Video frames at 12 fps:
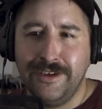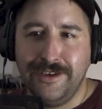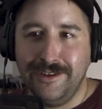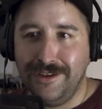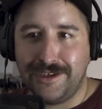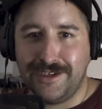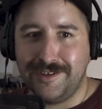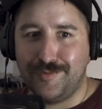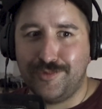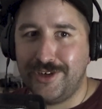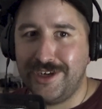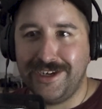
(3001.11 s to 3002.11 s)
Like it's
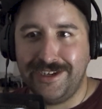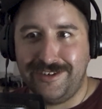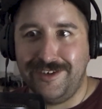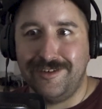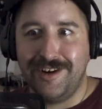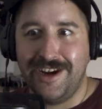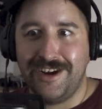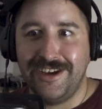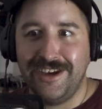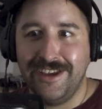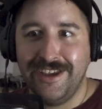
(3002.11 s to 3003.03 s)
pretty chill down here.